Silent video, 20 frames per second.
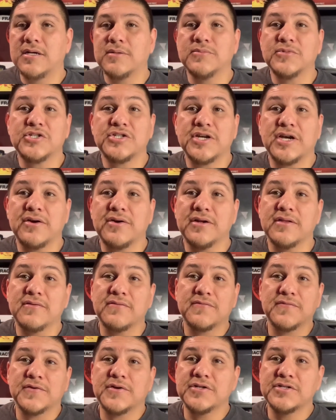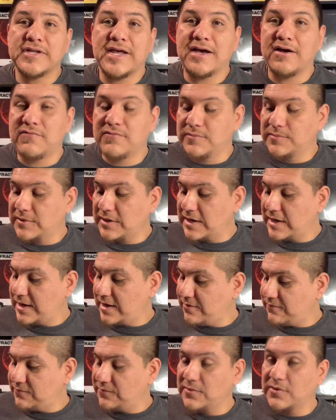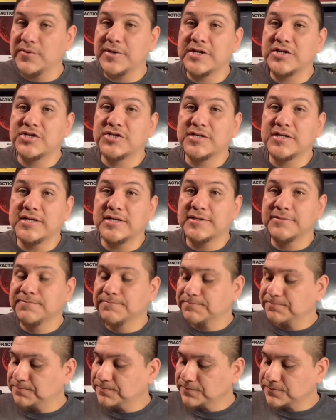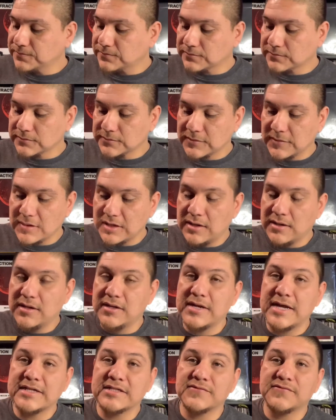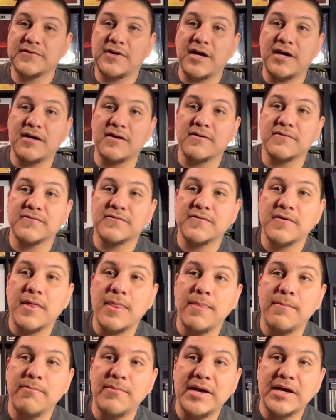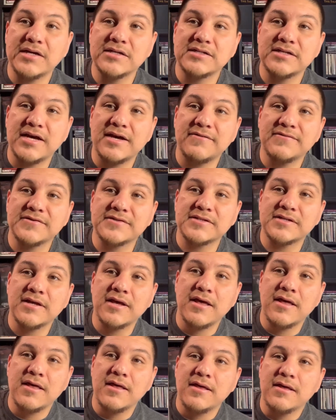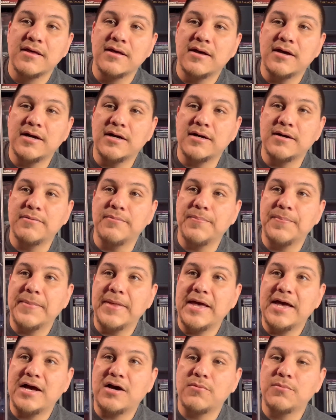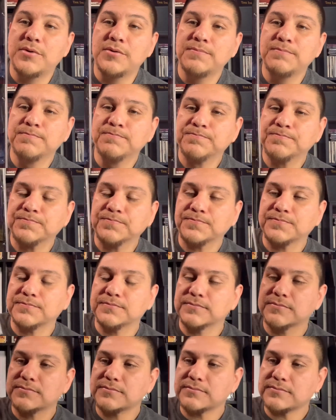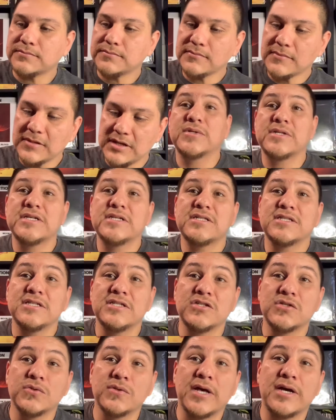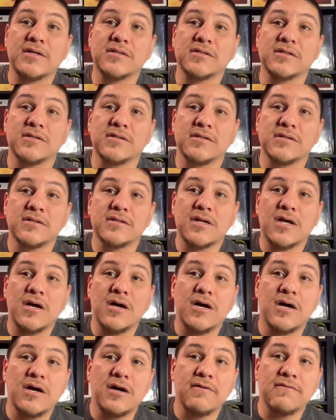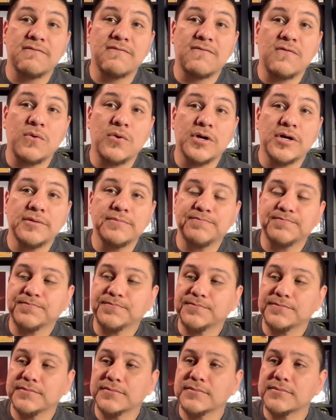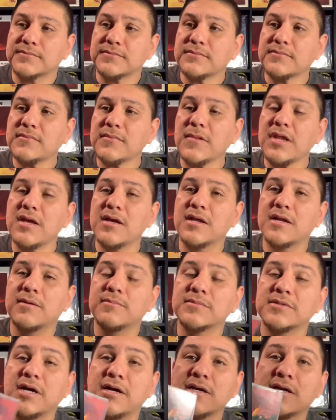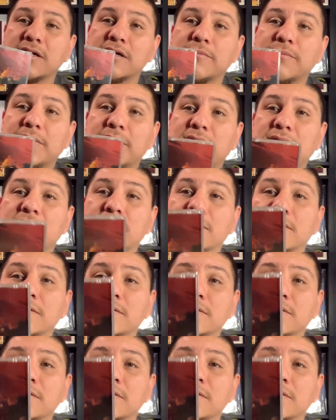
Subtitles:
sharing the first album that I have narration in, and that's off Megadeth's album, released in 2004, and I'm talking about the